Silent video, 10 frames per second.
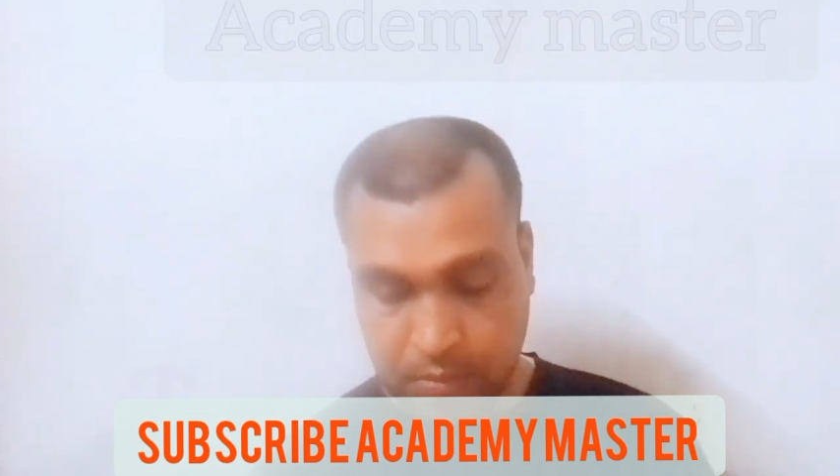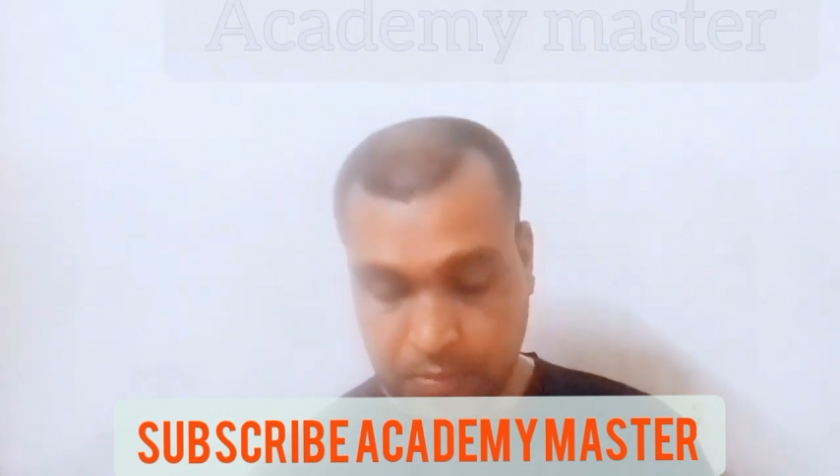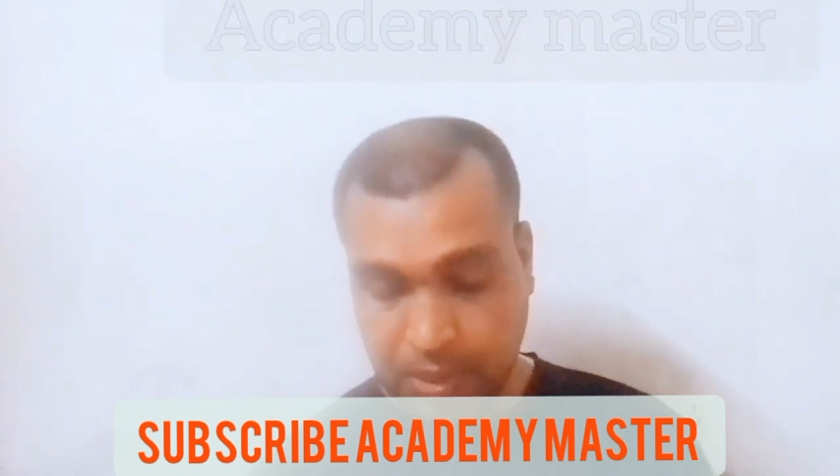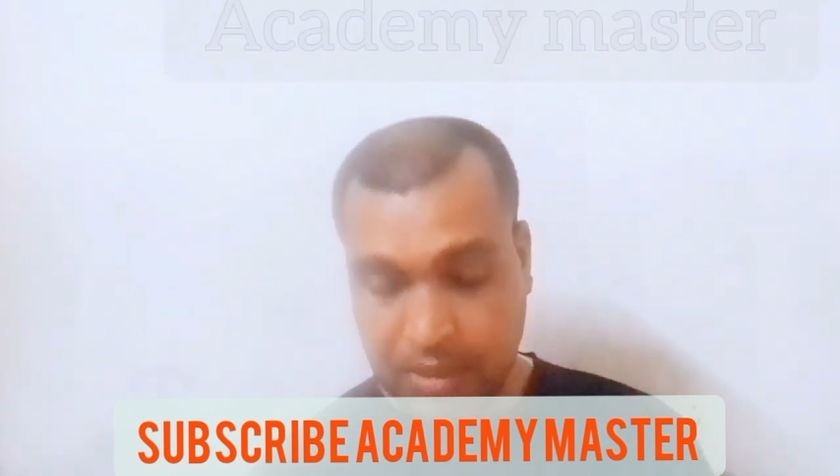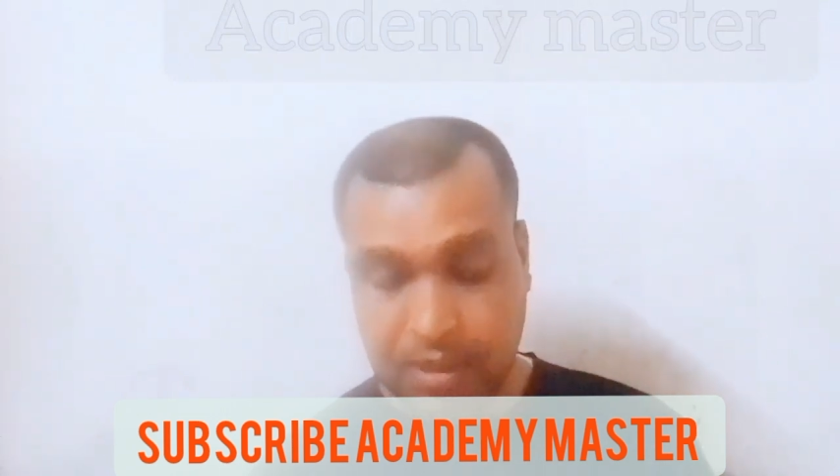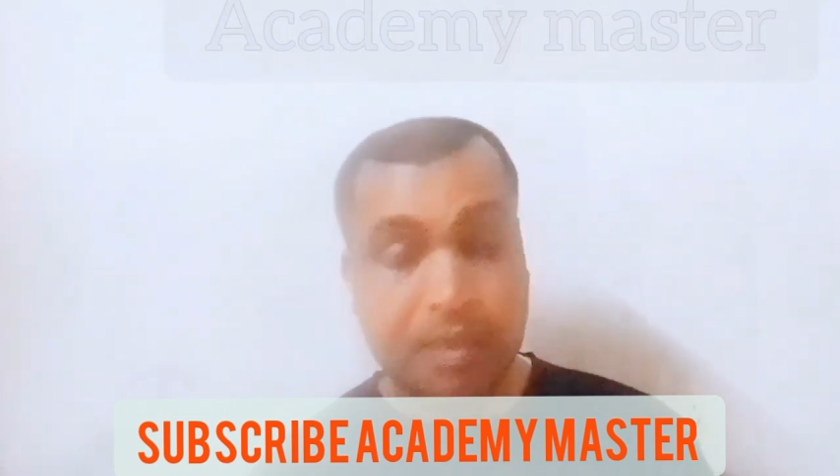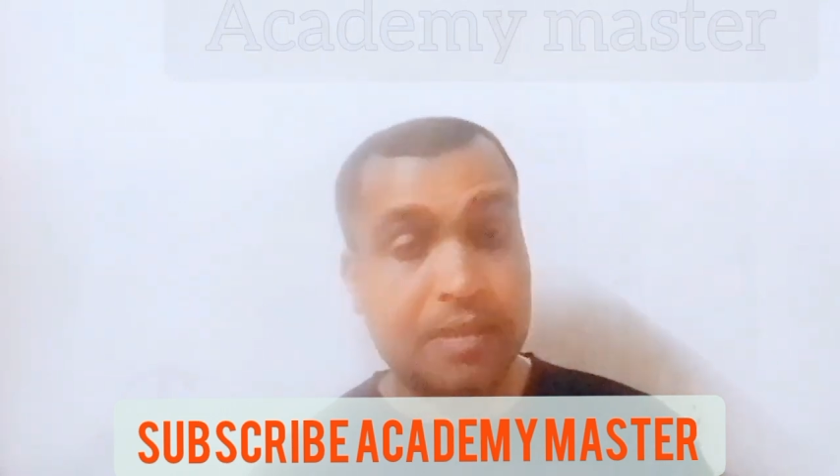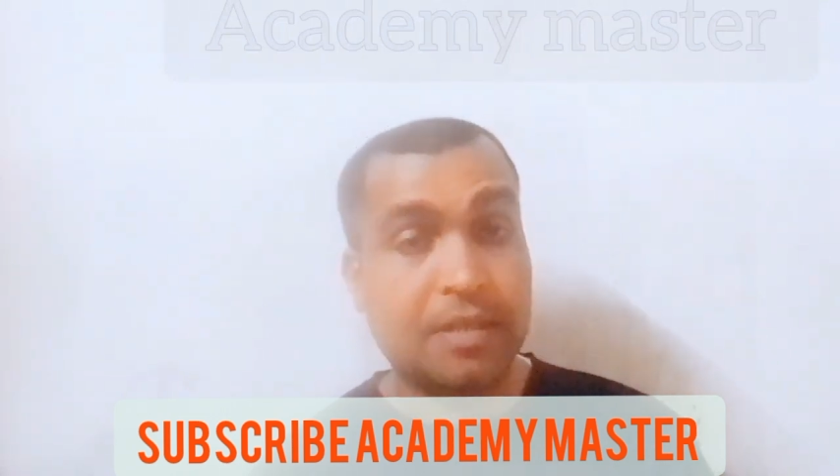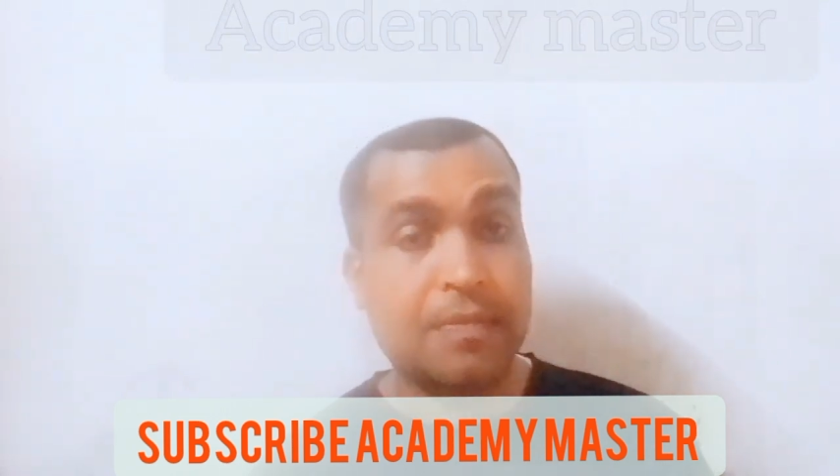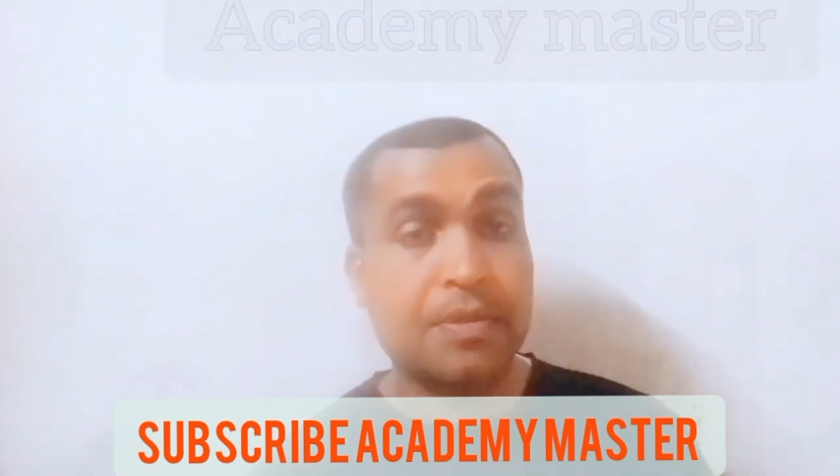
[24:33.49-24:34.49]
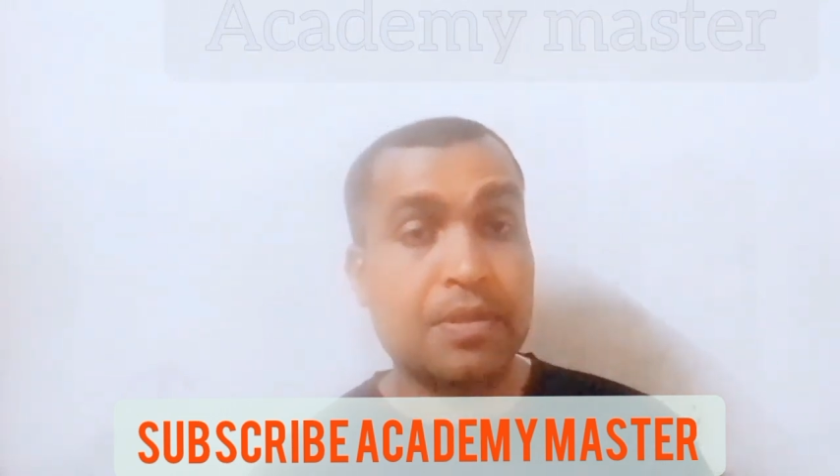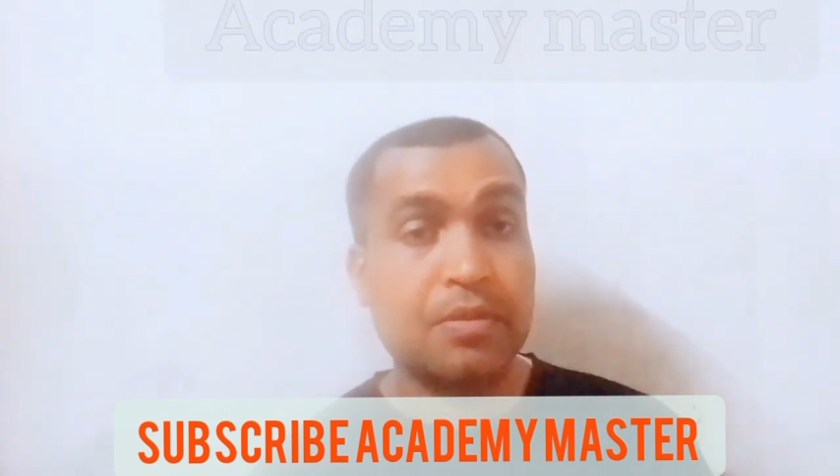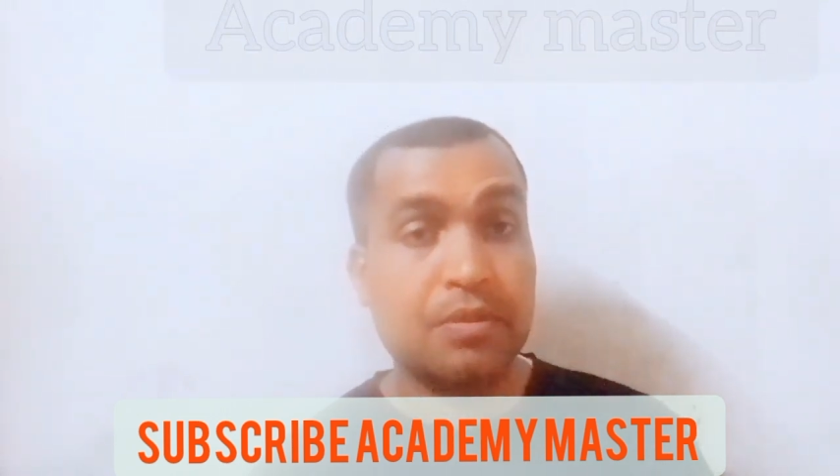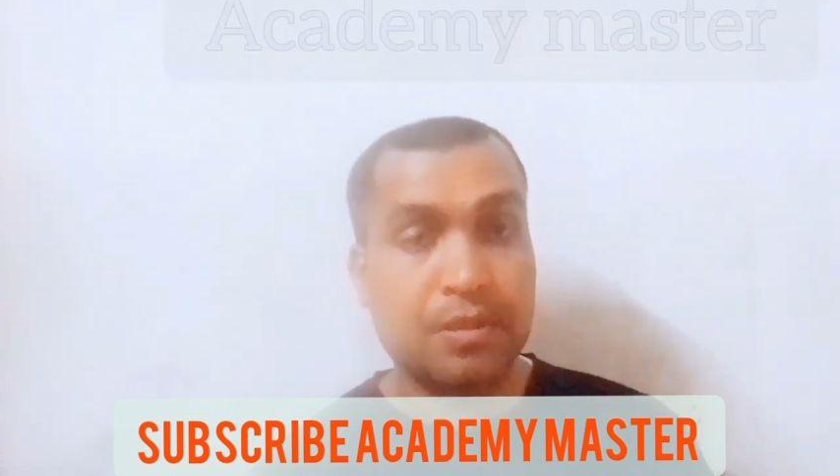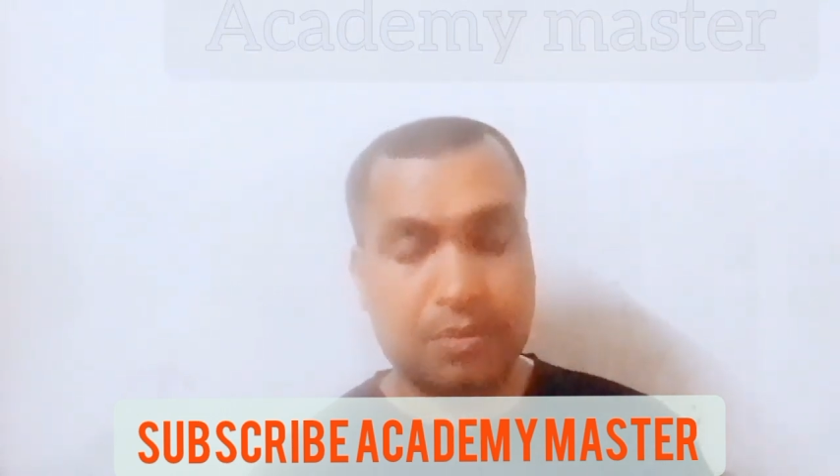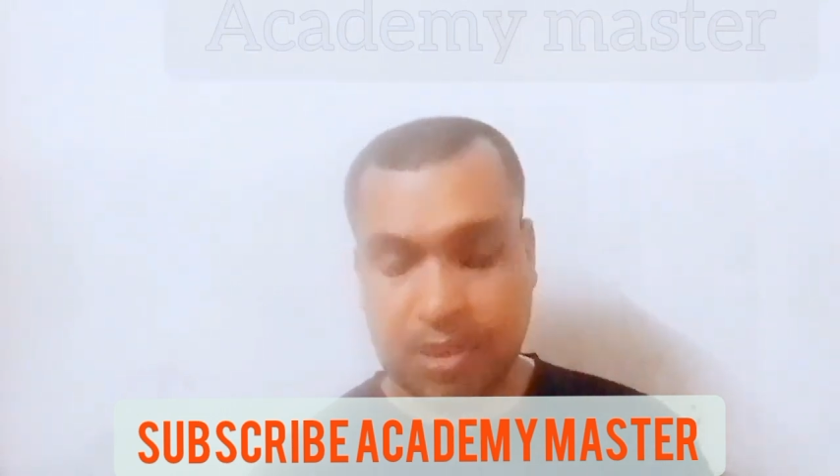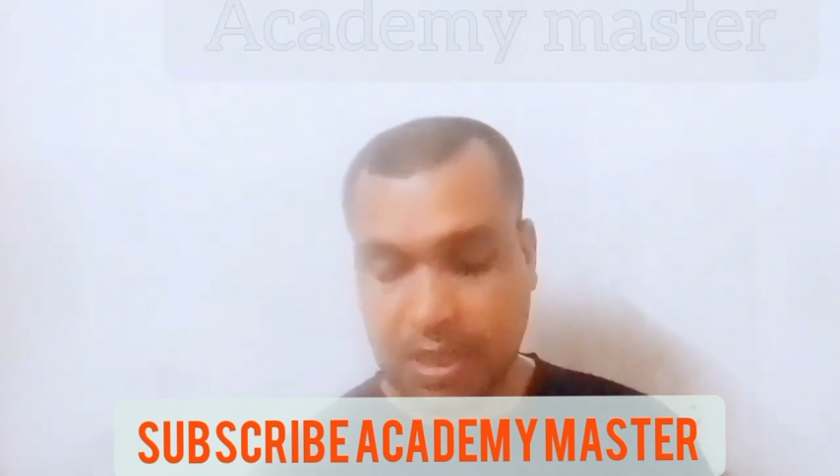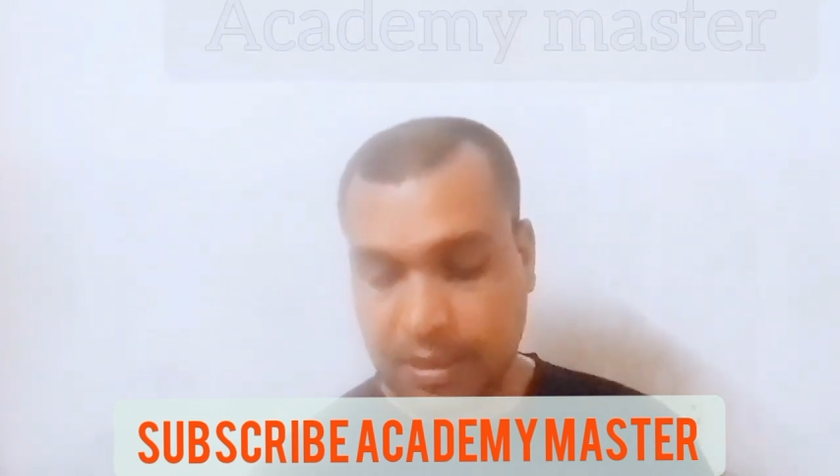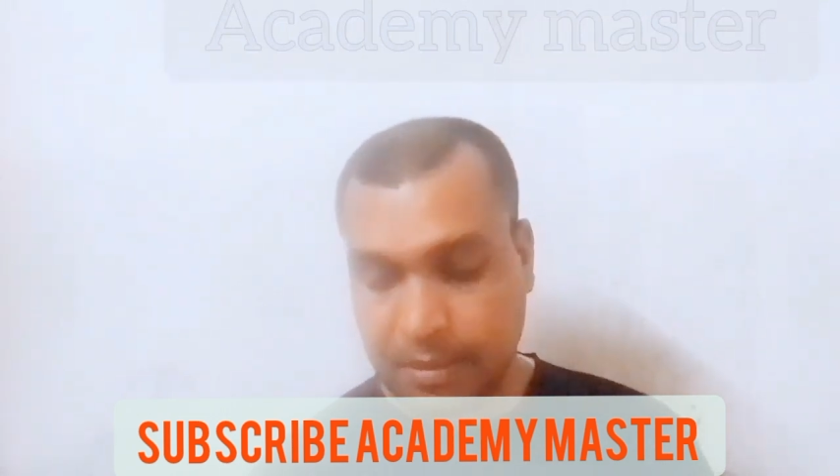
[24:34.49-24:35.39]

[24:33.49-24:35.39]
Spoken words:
parts ka description, you need to study